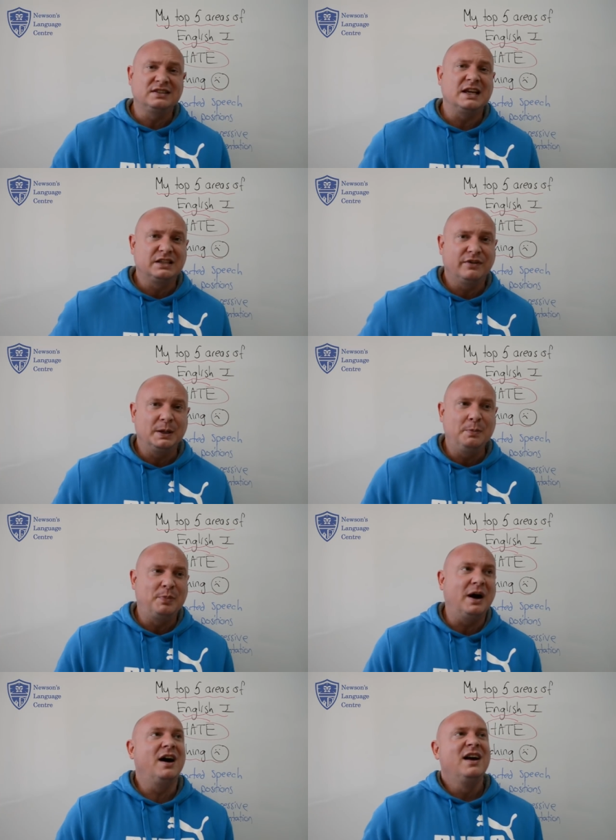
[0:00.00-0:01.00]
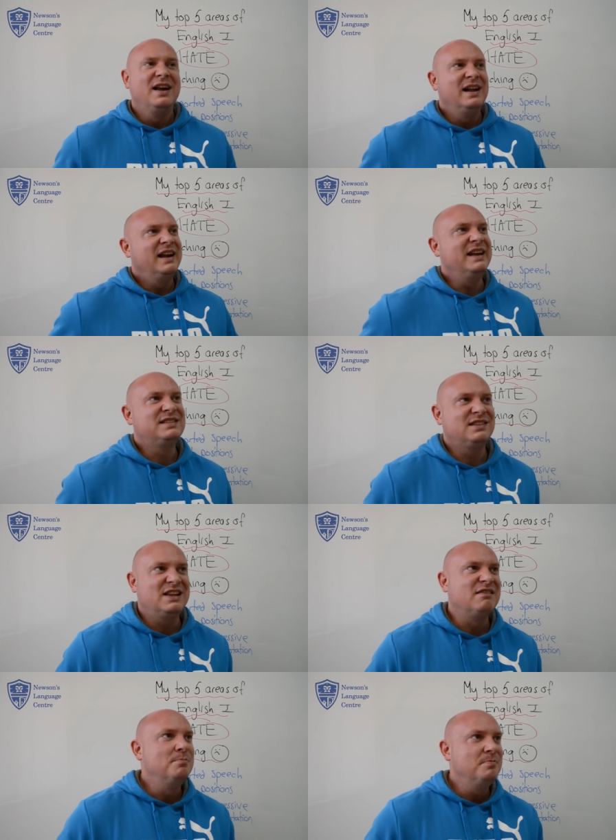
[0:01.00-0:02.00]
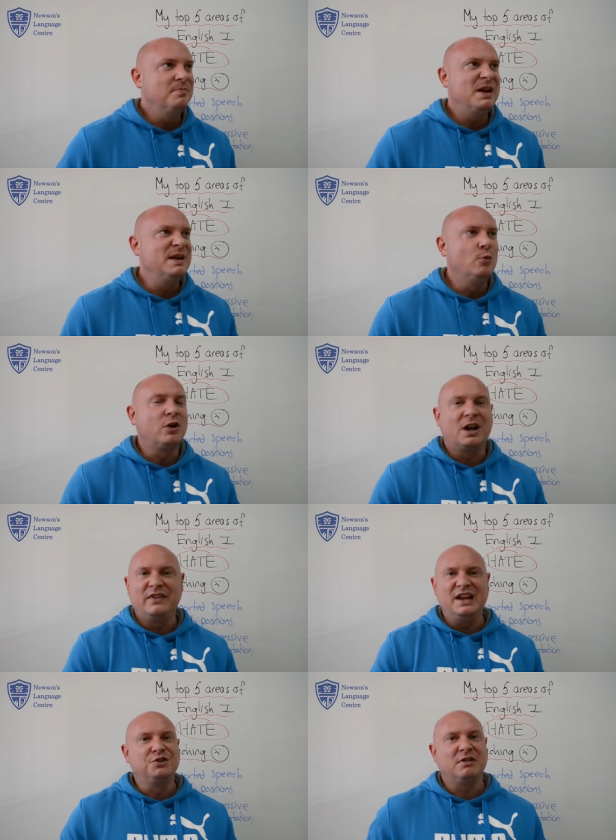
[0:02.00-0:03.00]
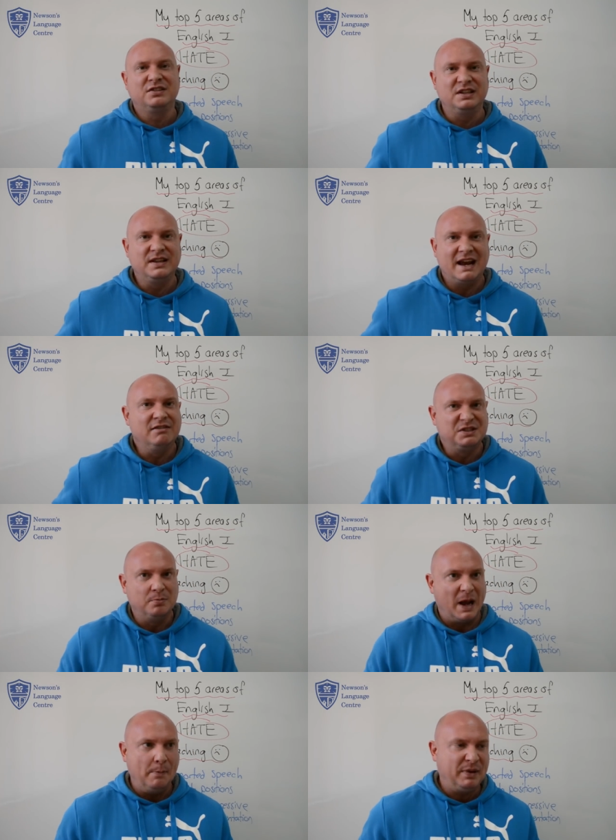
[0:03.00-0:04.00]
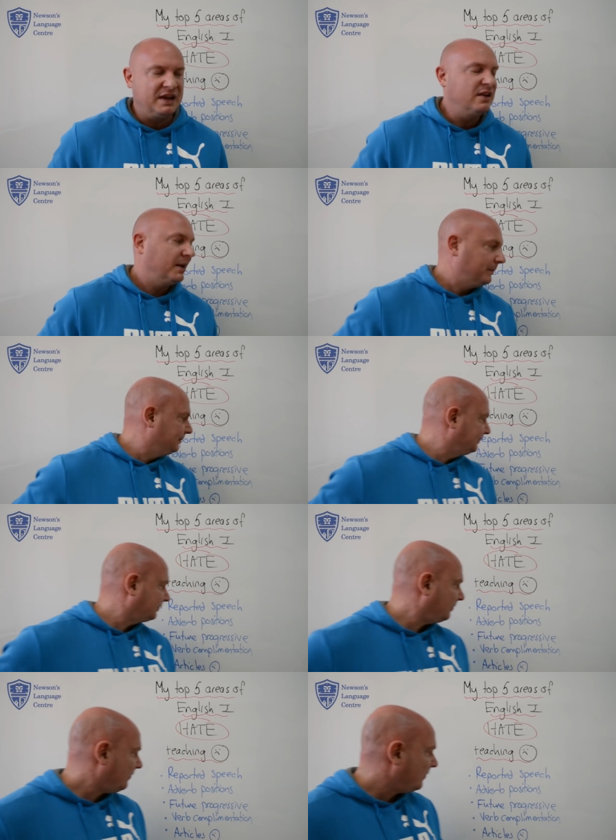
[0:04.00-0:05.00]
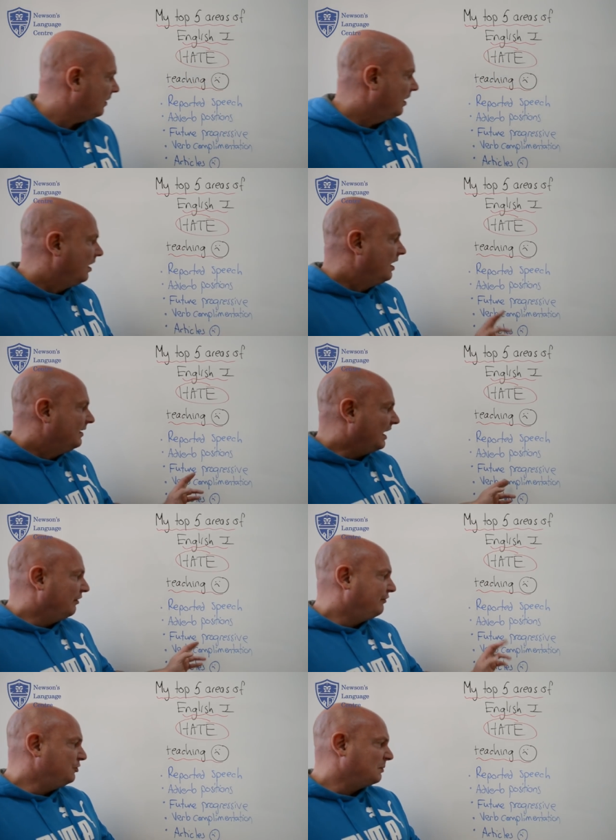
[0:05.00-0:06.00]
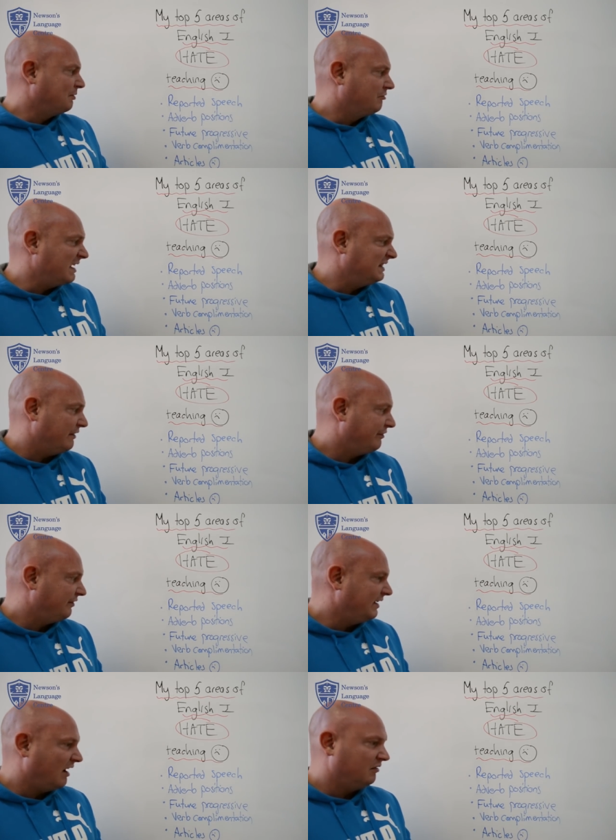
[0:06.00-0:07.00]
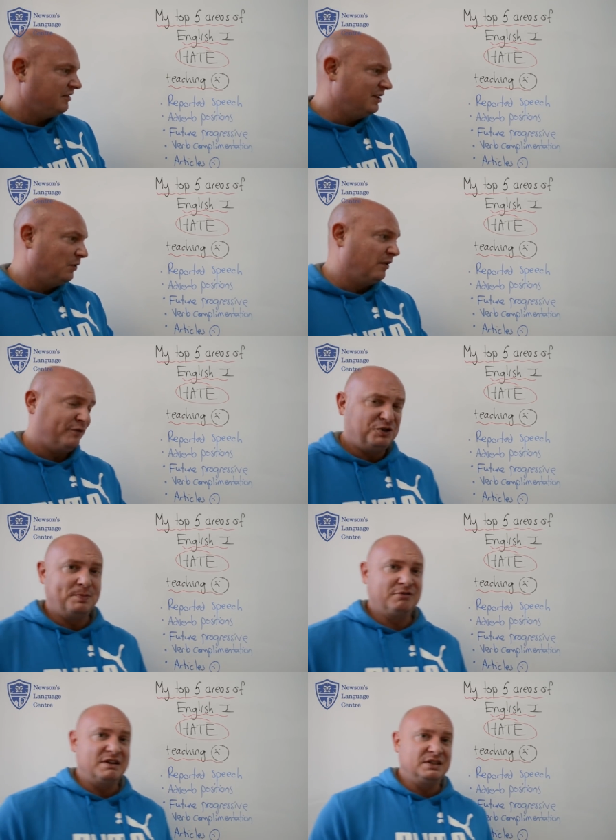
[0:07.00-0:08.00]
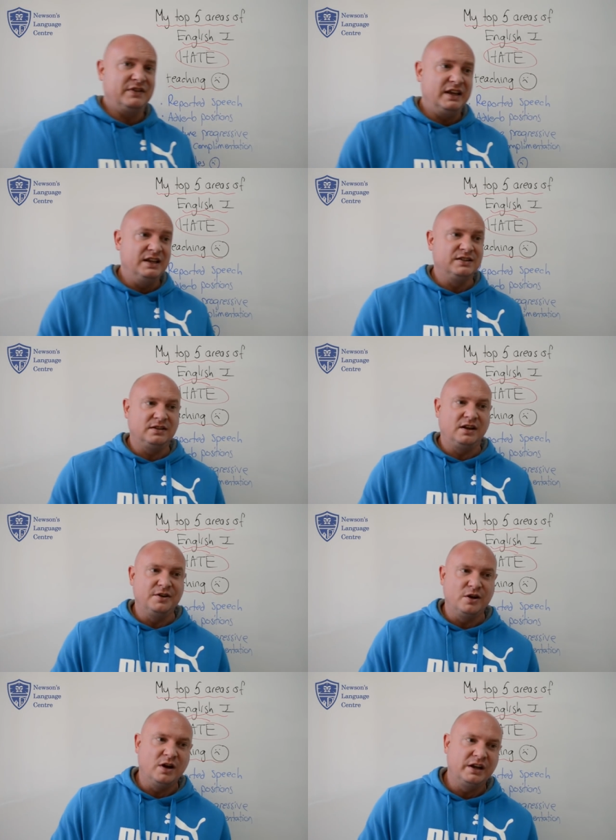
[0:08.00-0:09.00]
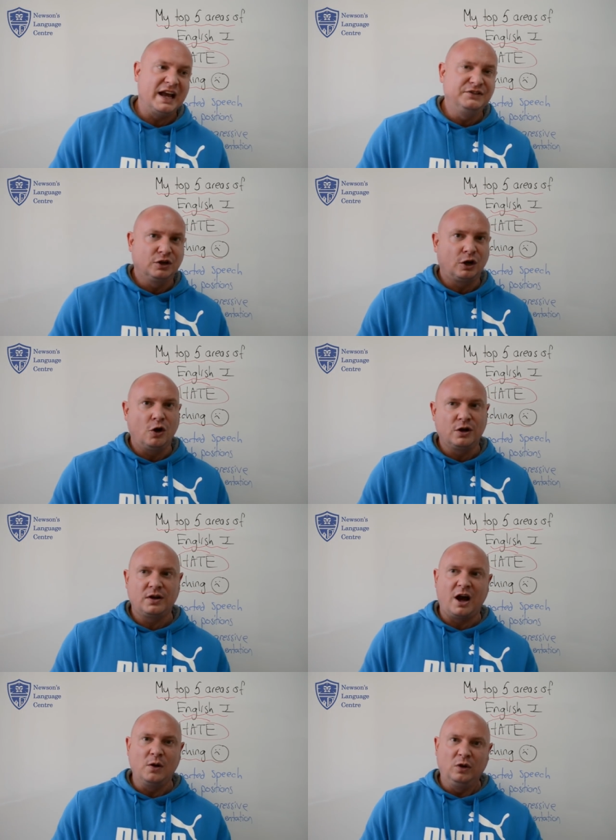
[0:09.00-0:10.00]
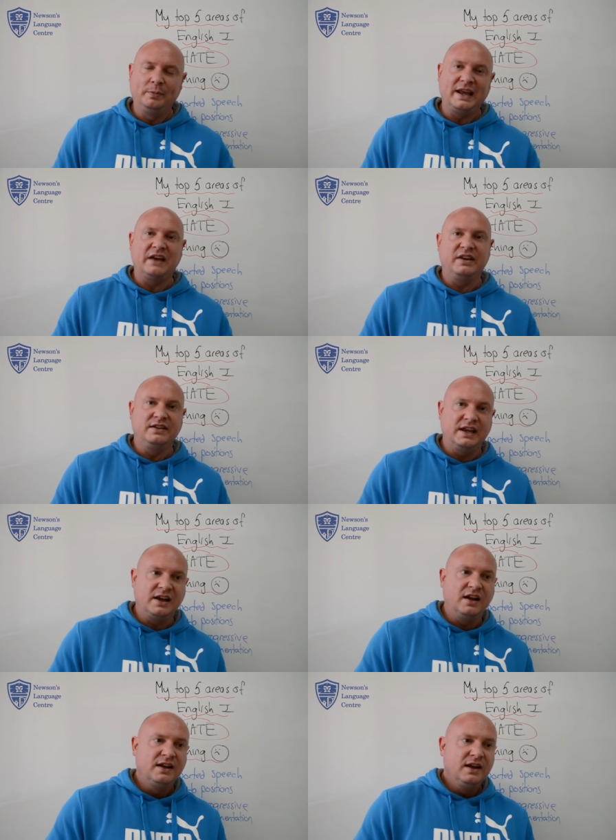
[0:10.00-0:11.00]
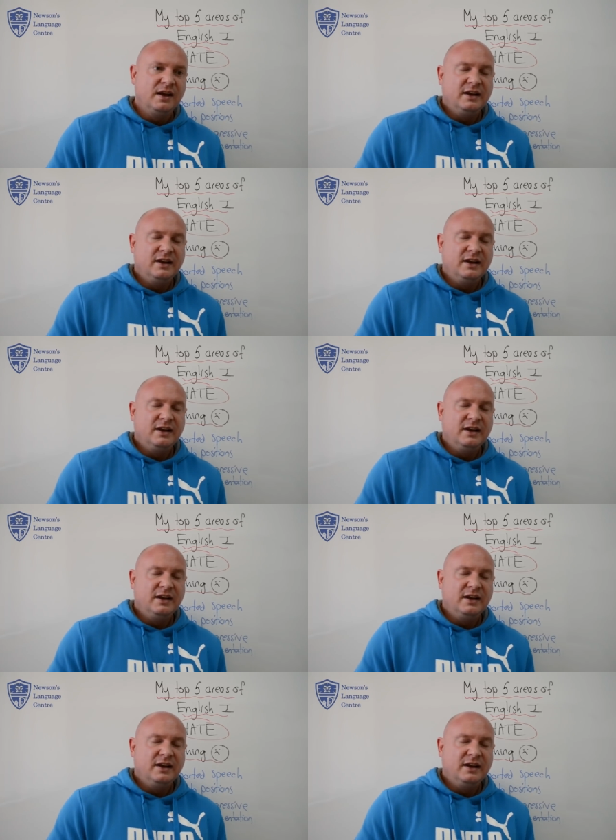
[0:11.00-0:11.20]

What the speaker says: successfully, but there are many more kind of interesting areas in my opinion. Now the future progressive. Now, you know what the future progressive is. At 8 o'clock I will be having dinner.